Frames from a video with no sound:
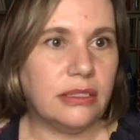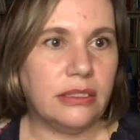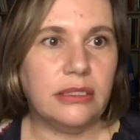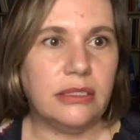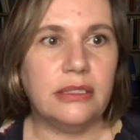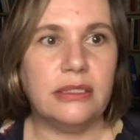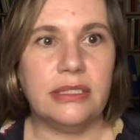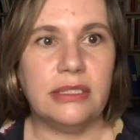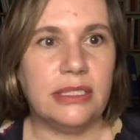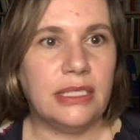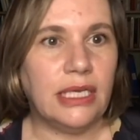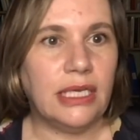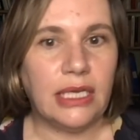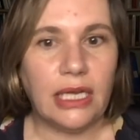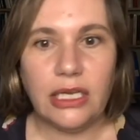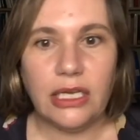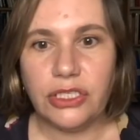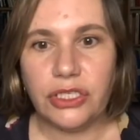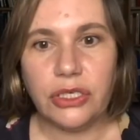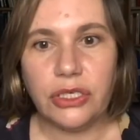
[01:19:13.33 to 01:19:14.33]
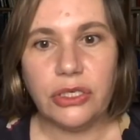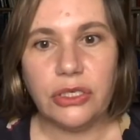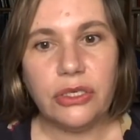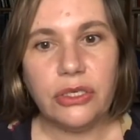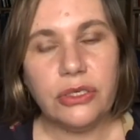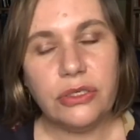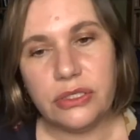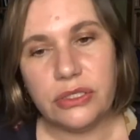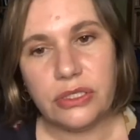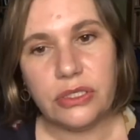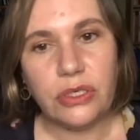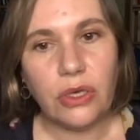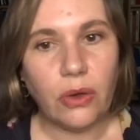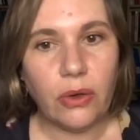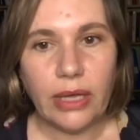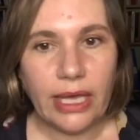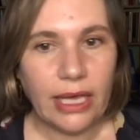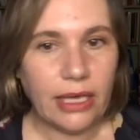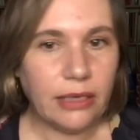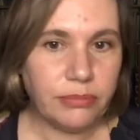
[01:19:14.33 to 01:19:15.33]
teenager who's not
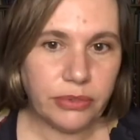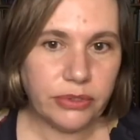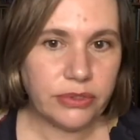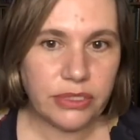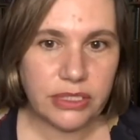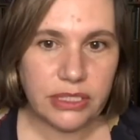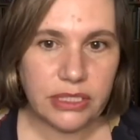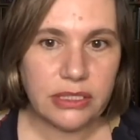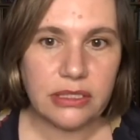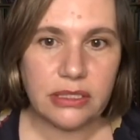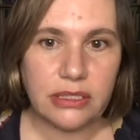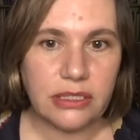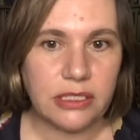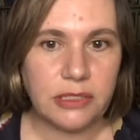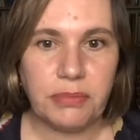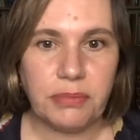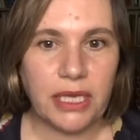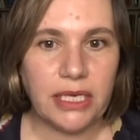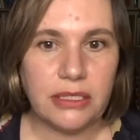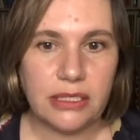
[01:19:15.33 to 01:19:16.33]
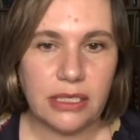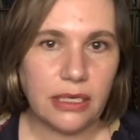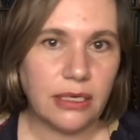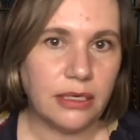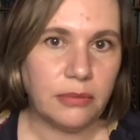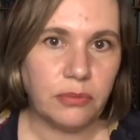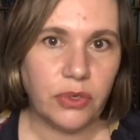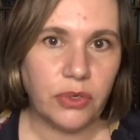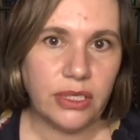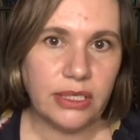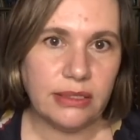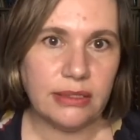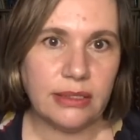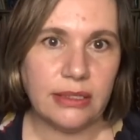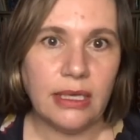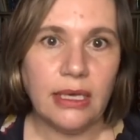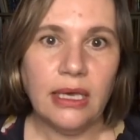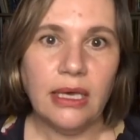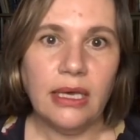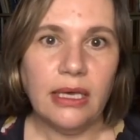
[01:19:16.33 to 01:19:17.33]
able to spend time with
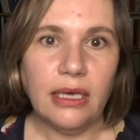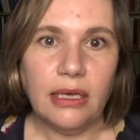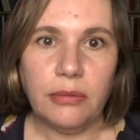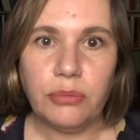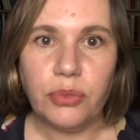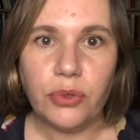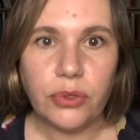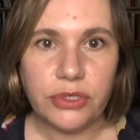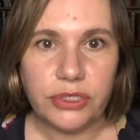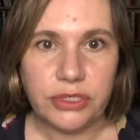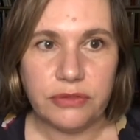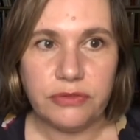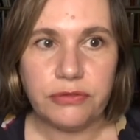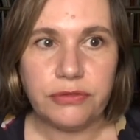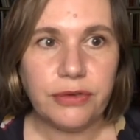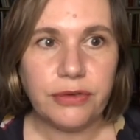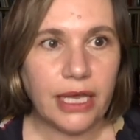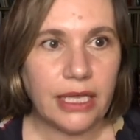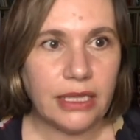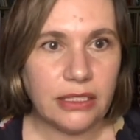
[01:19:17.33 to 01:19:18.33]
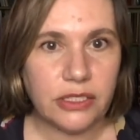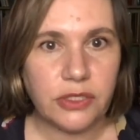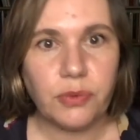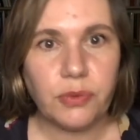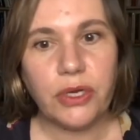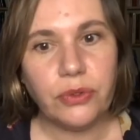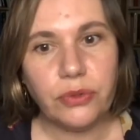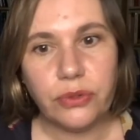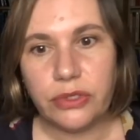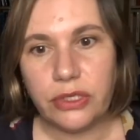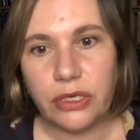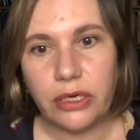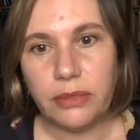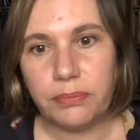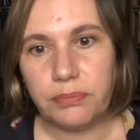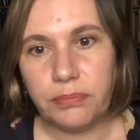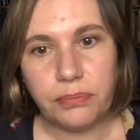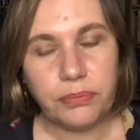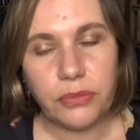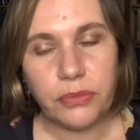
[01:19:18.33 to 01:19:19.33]
important friends when all
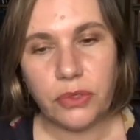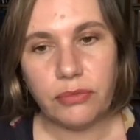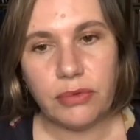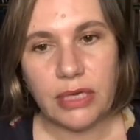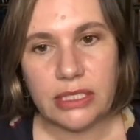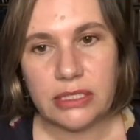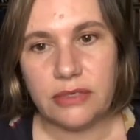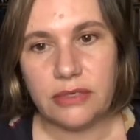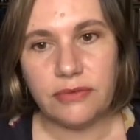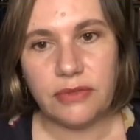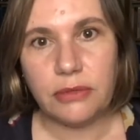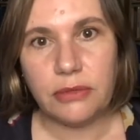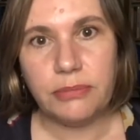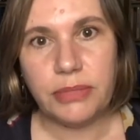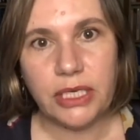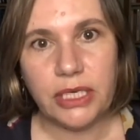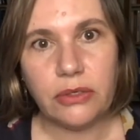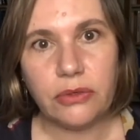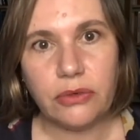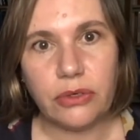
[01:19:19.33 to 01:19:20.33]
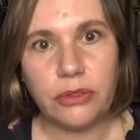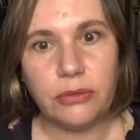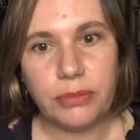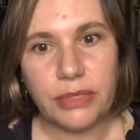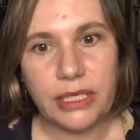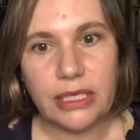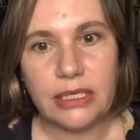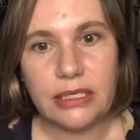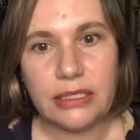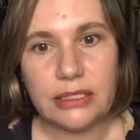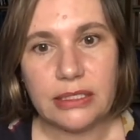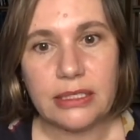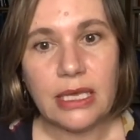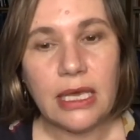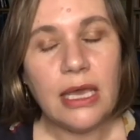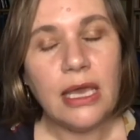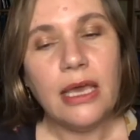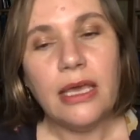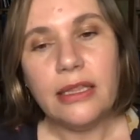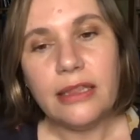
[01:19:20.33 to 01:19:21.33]
the rest of their peer group is,
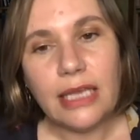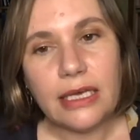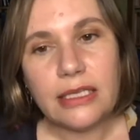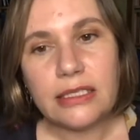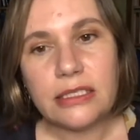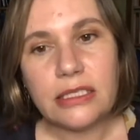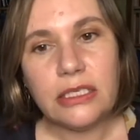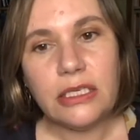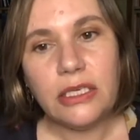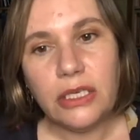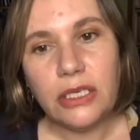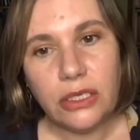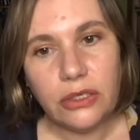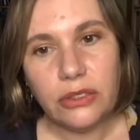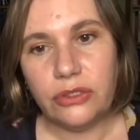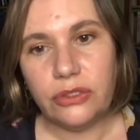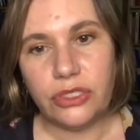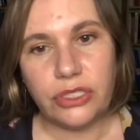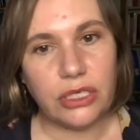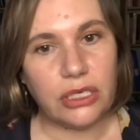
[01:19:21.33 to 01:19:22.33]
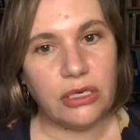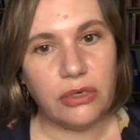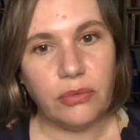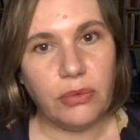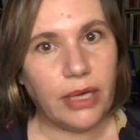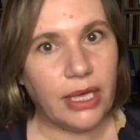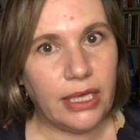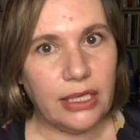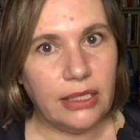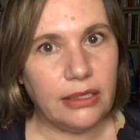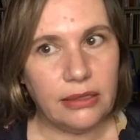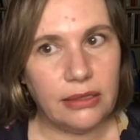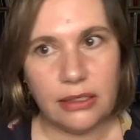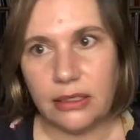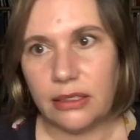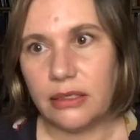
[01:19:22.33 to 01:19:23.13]
that's huge in a way that